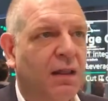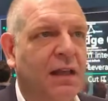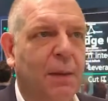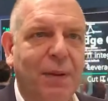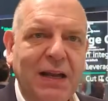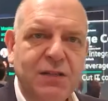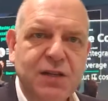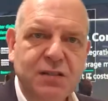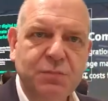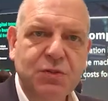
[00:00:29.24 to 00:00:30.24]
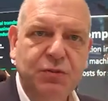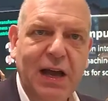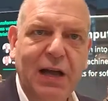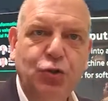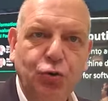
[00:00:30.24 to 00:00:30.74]
The embedded systems
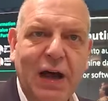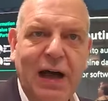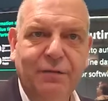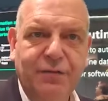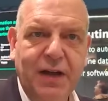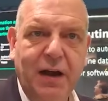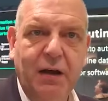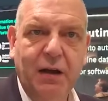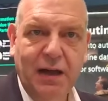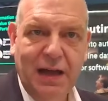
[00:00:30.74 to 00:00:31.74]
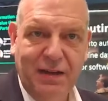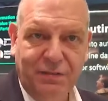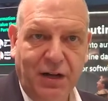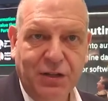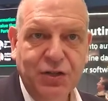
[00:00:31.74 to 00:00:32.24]
today do have their
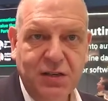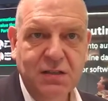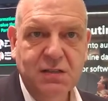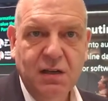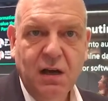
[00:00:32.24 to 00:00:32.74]
advantages